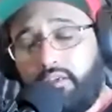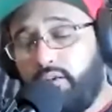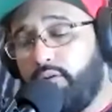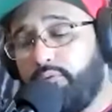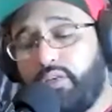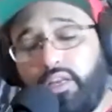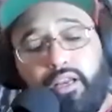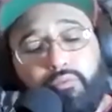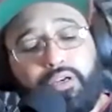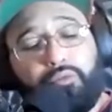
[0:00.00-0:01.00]
You know what I'm
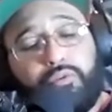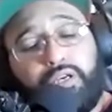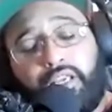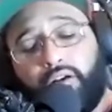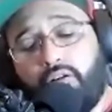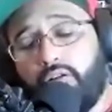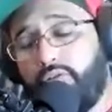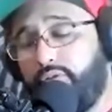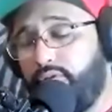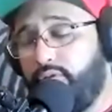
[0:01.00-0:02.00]
saying? We get it all
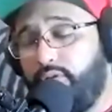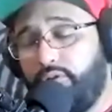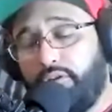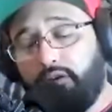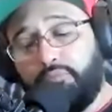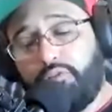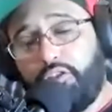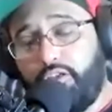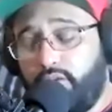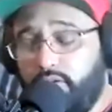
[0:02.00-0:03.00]
through. You come
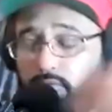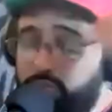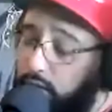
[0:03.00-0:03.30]
chill,